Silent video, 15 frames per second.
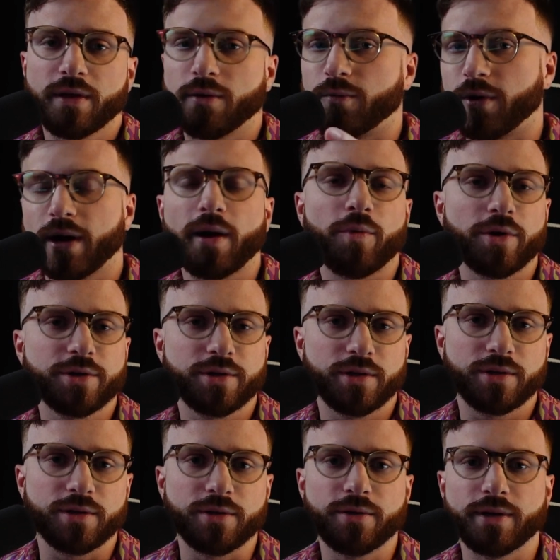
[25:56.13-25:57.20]
What I want you to
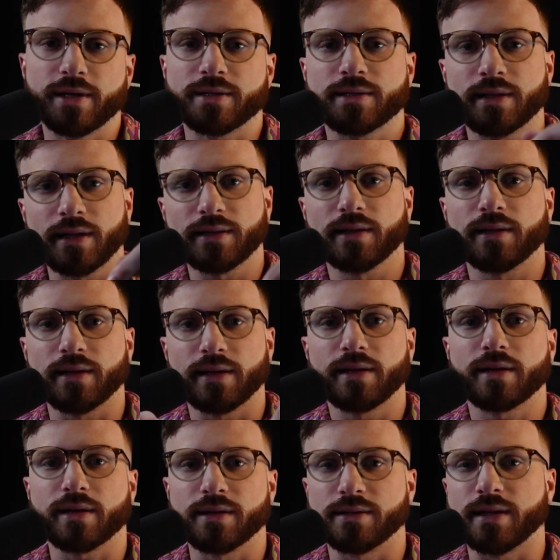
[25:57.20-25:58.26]
do is click the
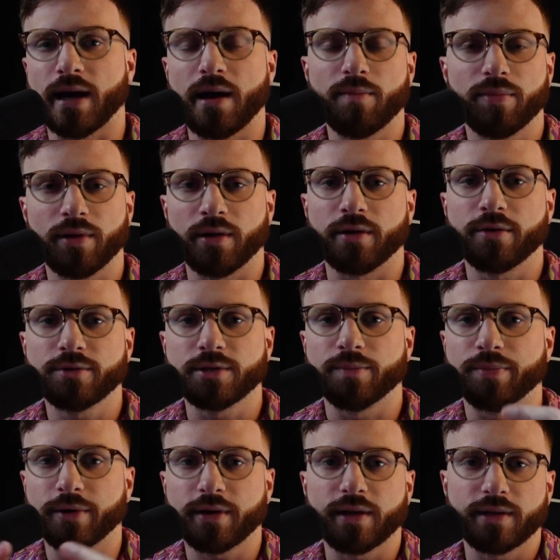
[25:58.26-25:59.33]
link down below to
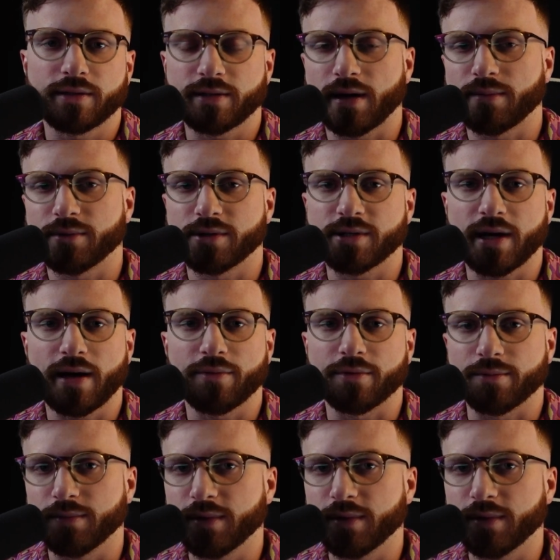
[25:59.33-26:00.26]
book in a time to chat with